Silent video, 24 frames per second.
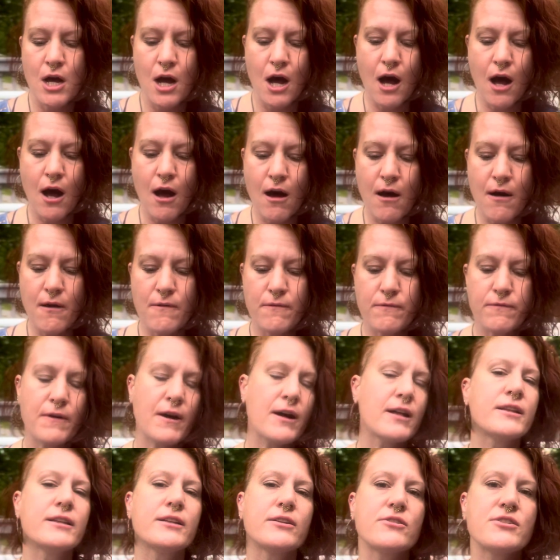of a
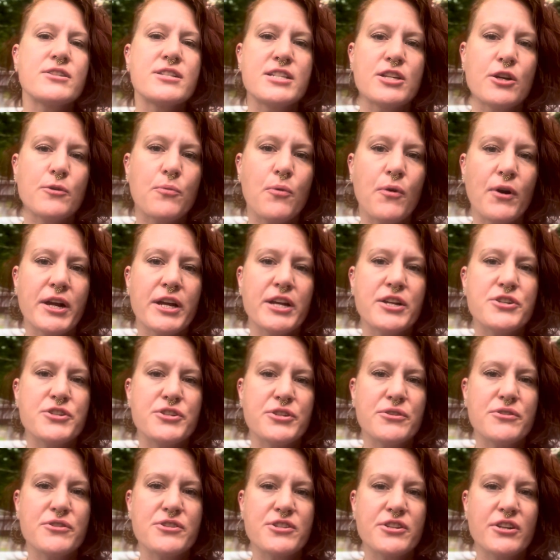little still point
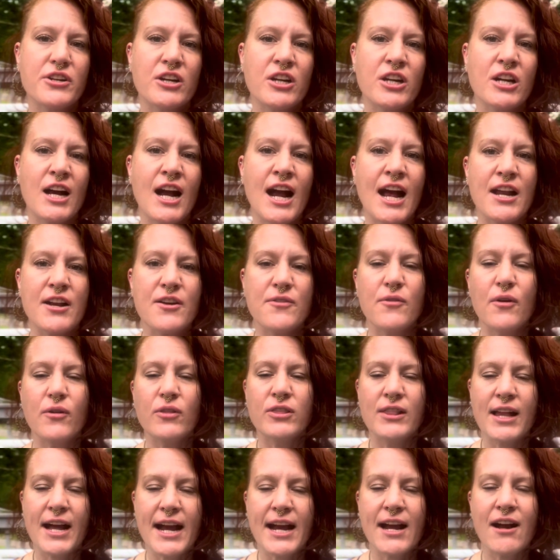inducer and
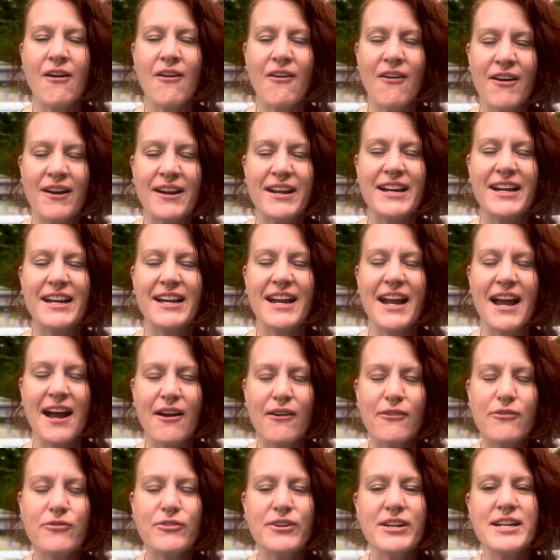lay on it
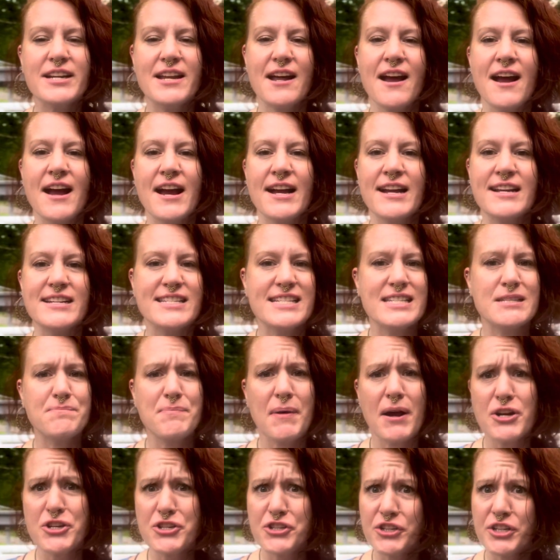every day,
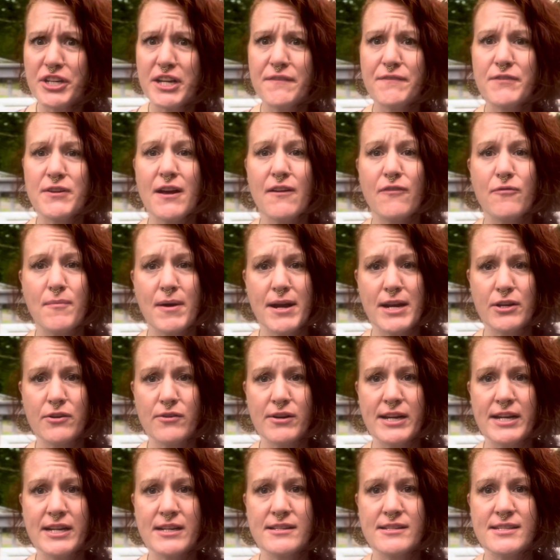especially if you have
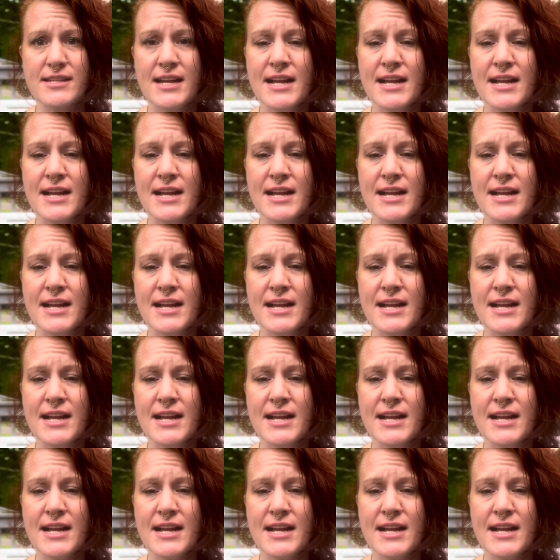migraines,